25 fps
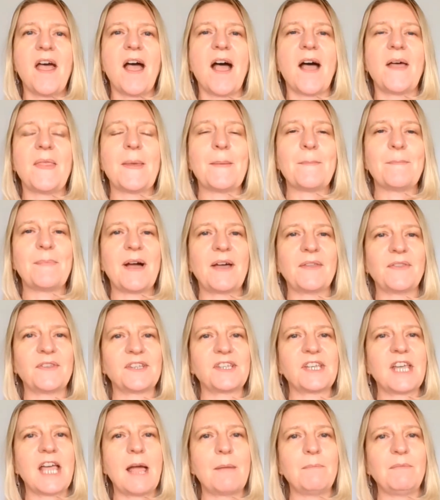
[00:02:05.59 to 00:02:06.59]
And then by the
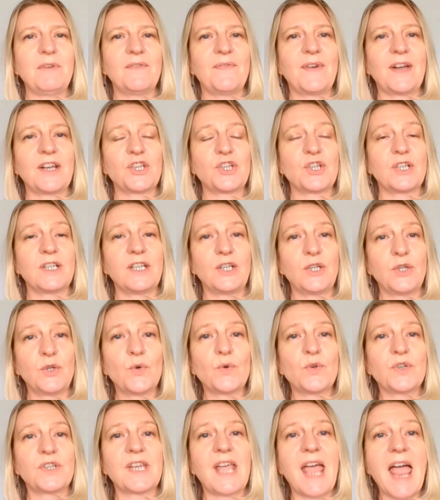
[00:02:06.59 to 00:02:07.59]
time you've actually
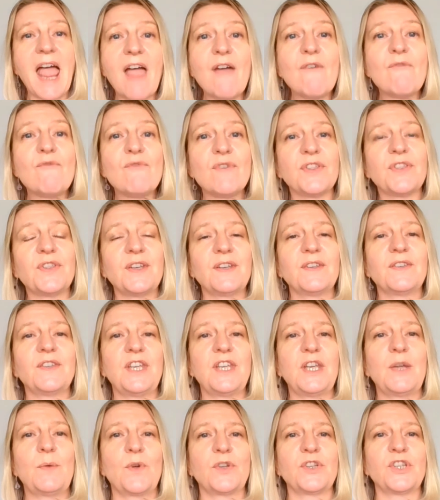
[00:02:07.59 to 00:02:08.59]
looked at everything
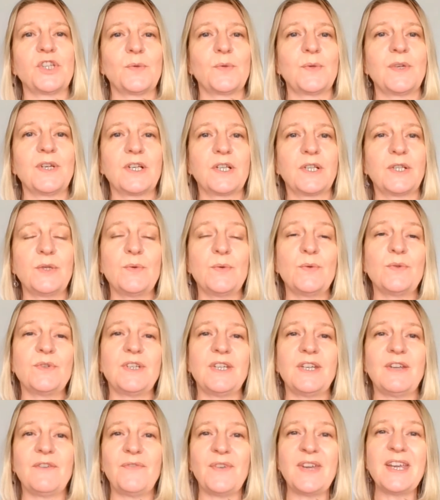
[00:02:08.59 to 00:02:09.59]
that you want to include,
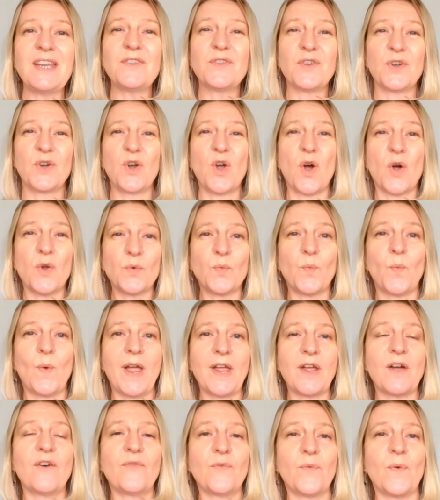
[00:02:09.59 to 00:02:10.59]
you've either gone
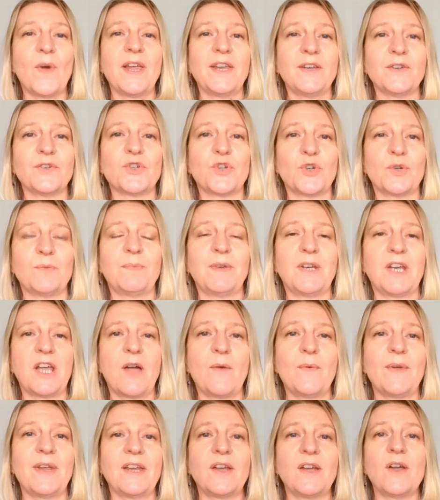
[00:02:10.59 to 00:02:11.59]
way off where you should be
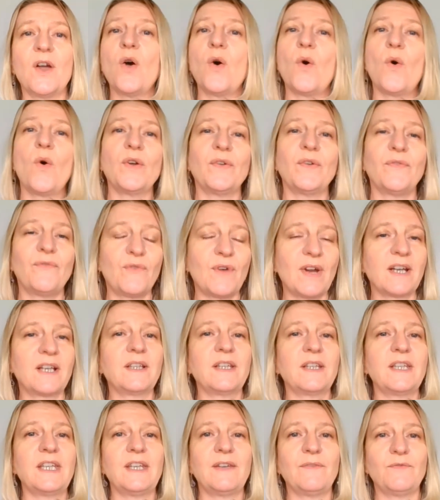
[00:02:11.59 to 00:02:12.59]
going, or
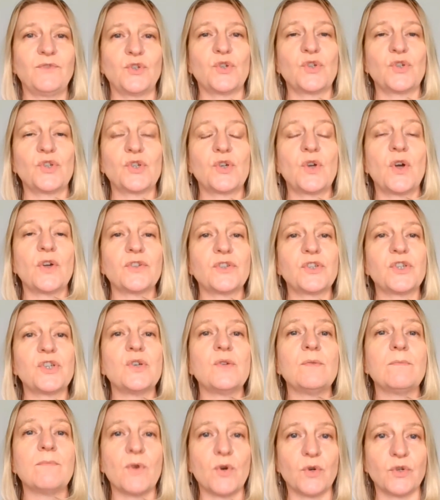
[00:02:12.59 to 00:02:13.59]
frankly, you've just got
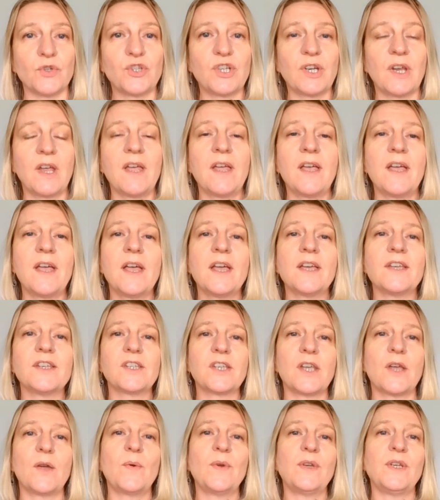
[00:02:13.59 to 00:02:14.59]
too much.
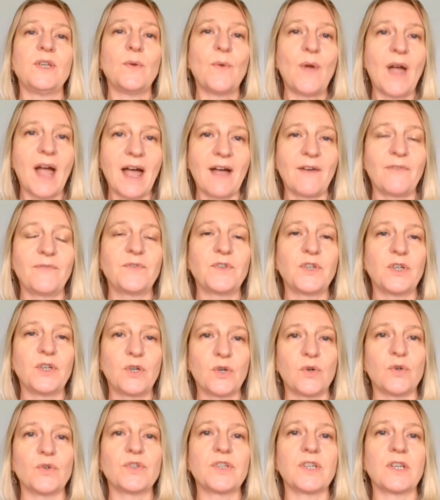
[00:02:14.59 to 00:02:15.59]
So you have to
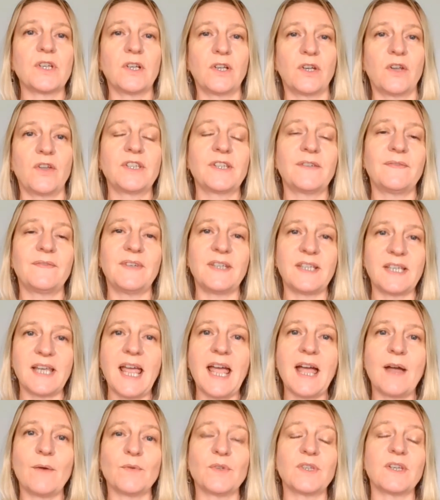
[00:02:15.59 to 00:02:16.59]
cut a lot of it
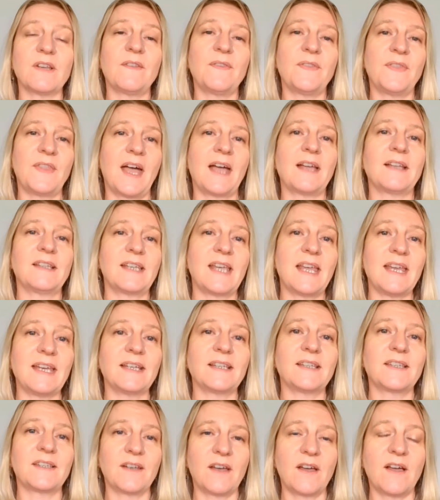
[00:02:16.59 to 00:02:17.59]
out, and that
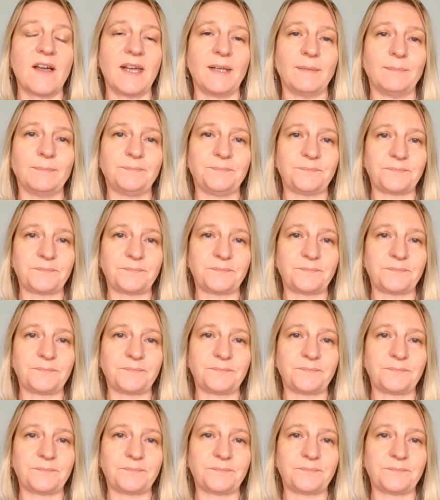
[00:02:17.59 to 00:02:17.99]
takes time.